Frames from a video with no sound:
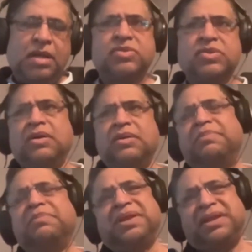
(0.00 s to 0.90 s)
So
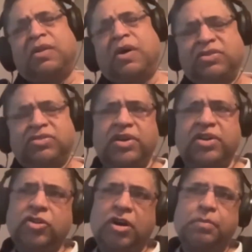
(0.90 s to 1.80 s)
long story
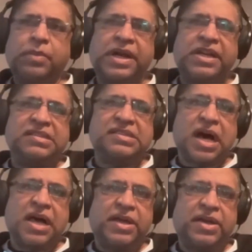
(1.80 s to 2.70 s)
short, my
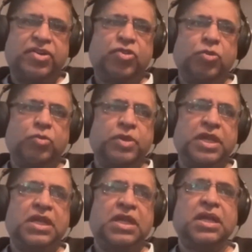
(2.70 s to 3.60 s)
desire to
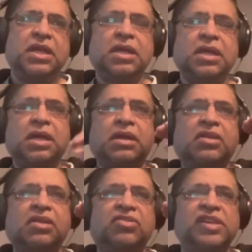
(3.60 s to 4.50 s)
be at
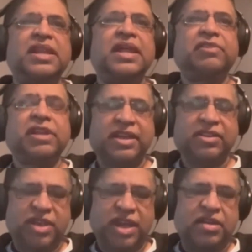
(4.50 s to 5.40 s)
a C-level
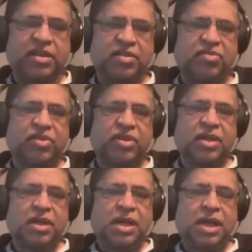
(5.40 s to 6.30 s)
executive,
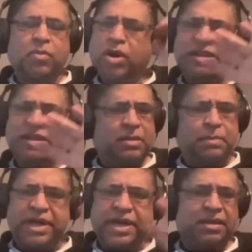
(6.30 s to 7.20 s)
it wasn't the
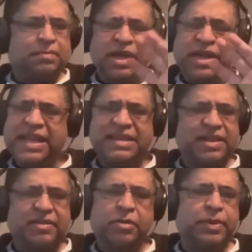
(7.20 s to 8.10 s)
money. Money has
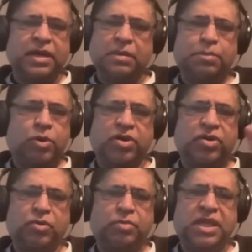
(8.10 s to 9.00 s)
never been
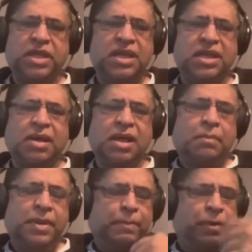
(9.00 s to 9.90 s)
important to me. And
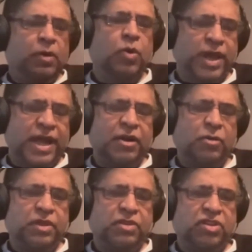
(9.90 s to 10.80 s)
people who get into
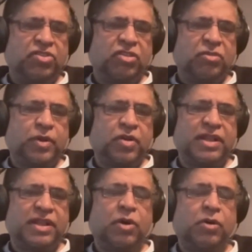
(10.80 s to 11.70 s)
business just because
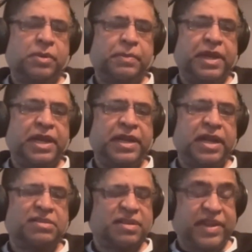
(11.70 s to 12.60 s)
they want to be
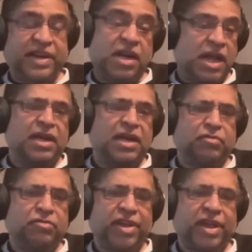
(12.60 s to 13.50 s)
billionaires are very likely
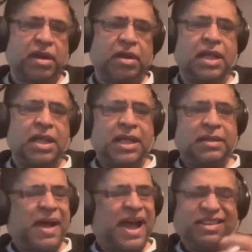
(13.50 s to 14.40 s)
to fail.
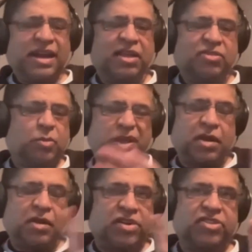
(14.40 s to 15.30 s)
The passion
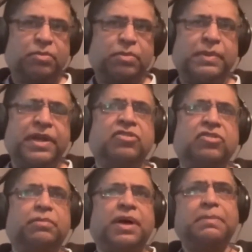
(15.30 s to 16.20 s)
cannot just be money.
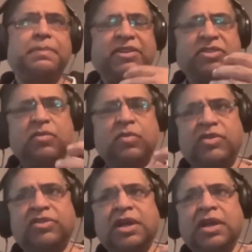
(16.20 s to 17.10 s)
So my passion
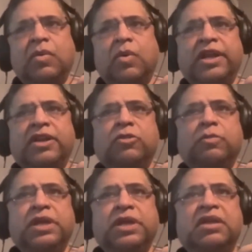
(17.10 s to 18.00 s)
was wanting to
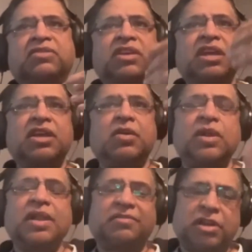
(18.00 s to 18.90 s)
be a CEO
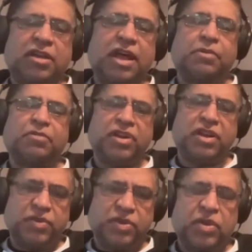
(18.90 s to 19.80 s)
level type of
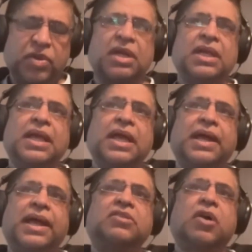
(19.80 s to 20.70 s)
individual.
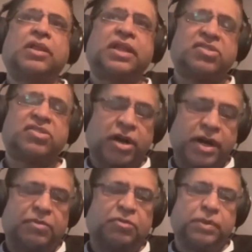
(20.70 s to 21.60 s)
And I thought that
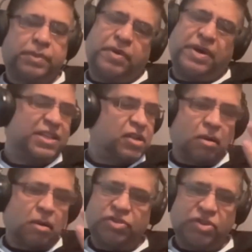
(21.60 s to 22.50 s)
startups would provide that
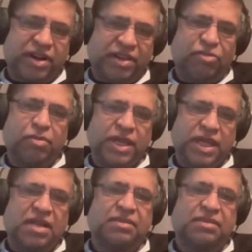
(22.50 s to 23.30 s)
opportunity for me.